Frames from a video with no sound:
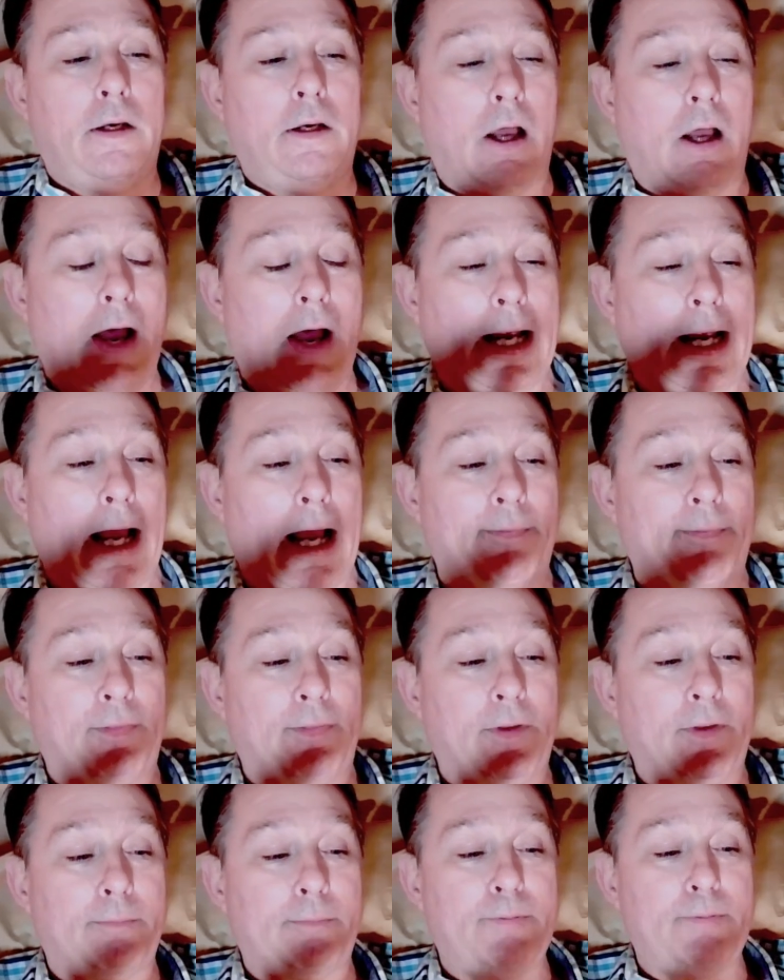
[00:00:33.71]
Now I
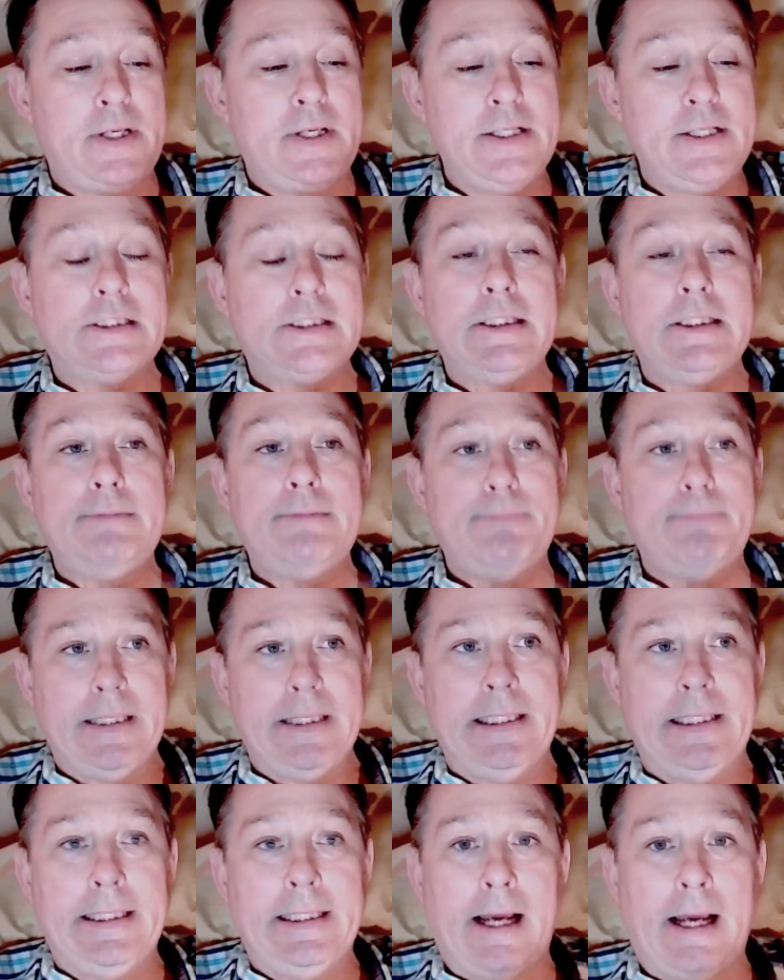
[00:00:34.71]
got the
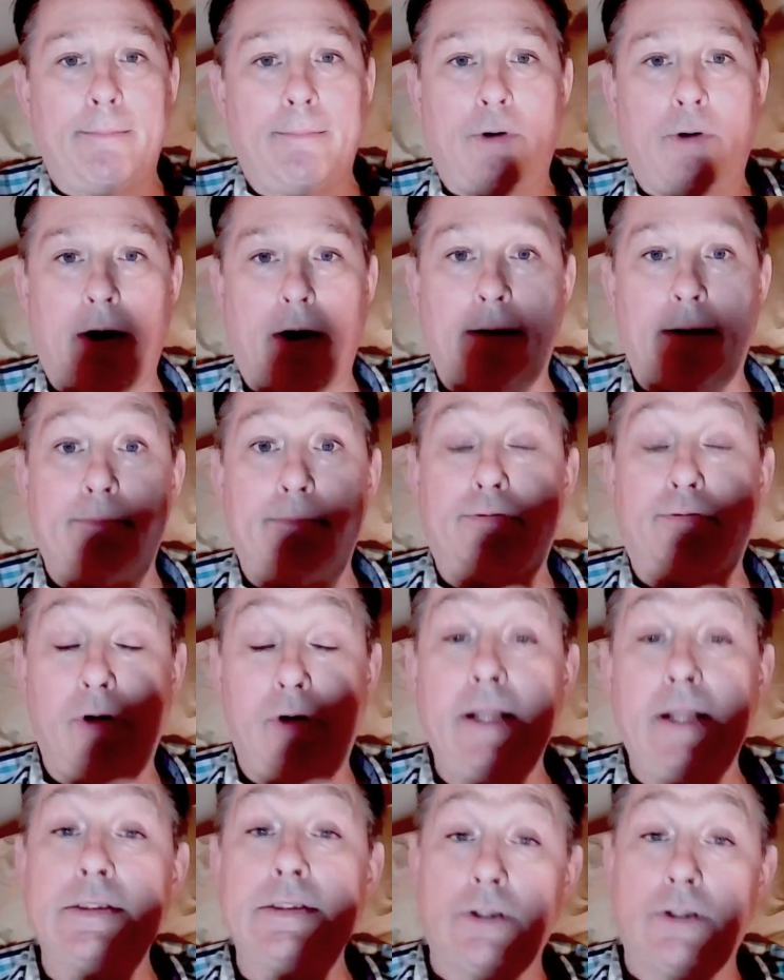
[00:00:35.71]
PCB, I bought a
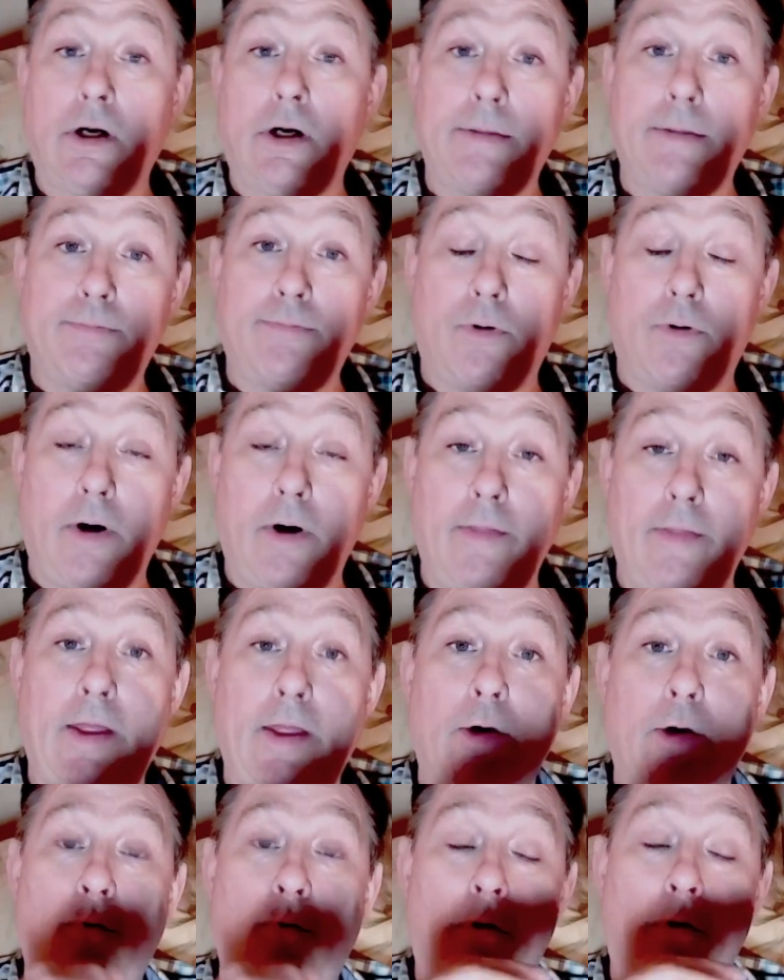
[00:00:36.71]
printed circuit board and
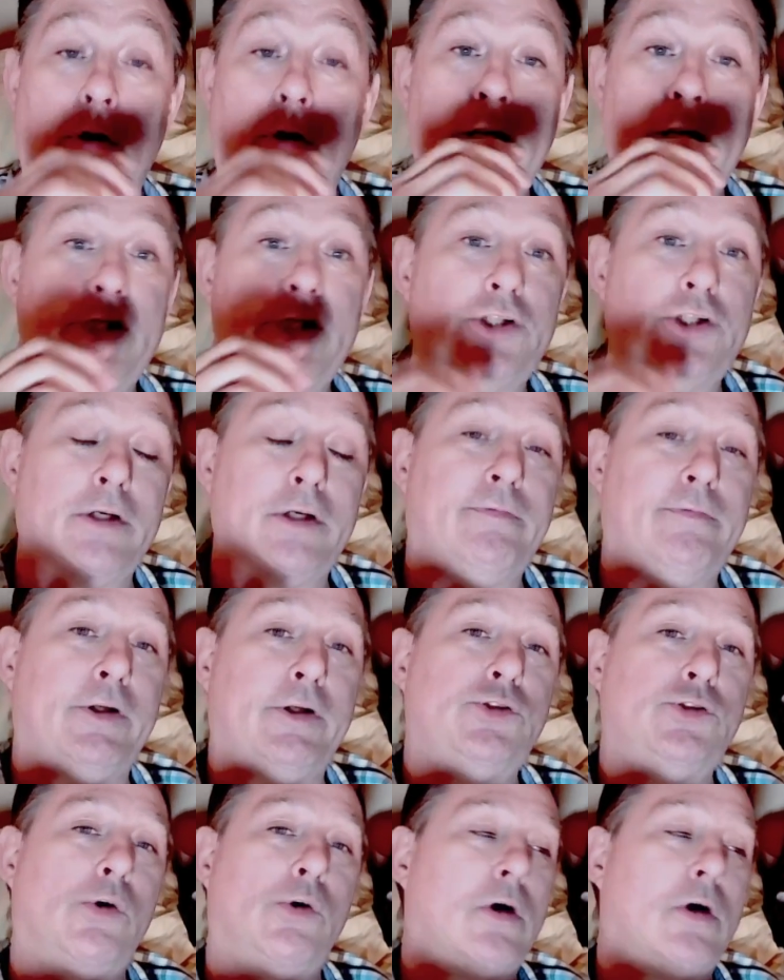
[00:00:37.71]
then ordered each
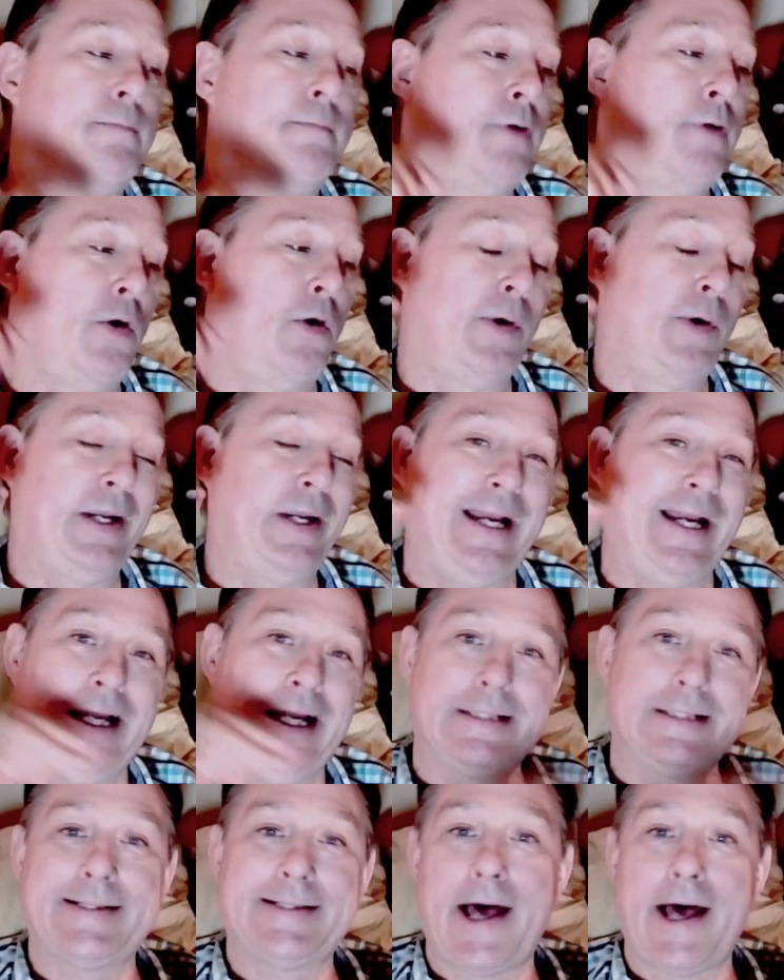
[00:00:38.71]
individual component,
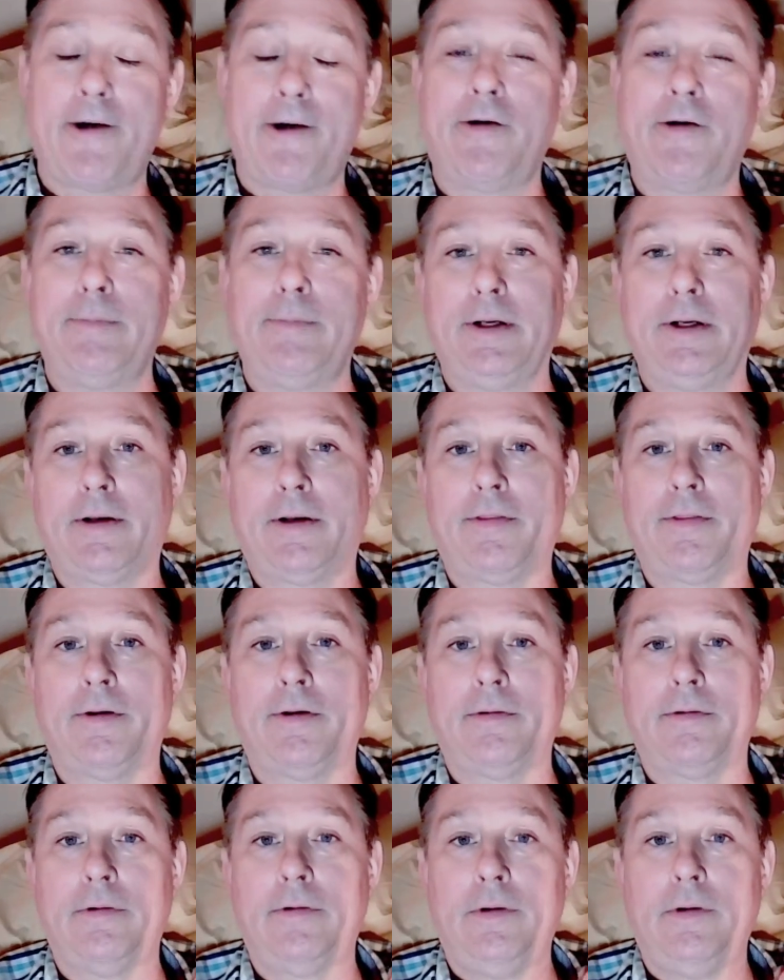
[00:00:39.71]
hand soldered them into
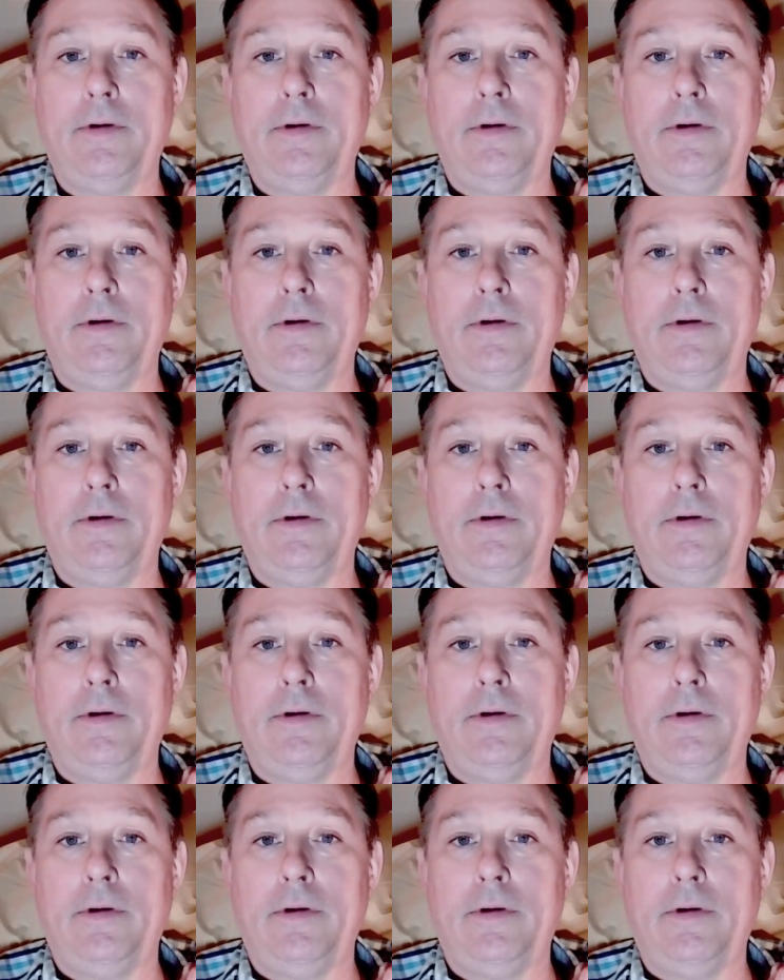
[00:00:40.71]
the